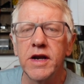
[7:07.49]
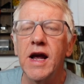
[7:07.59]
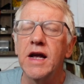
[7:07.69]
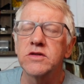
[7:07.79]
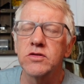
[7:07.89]

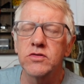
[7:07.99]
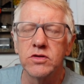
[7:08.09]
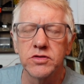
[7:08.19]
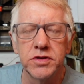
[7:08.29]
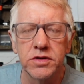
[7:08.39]
Yes, of
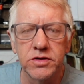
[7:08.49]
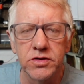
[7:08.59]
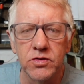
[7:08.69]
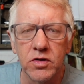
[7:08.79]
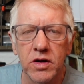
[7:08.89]
course you can
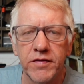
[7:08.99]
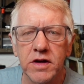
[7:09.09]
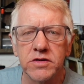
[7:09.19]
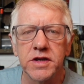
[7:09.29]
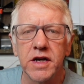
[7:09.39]
do all of
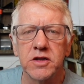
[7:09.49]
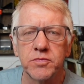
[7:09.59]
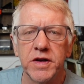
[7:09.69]
those things.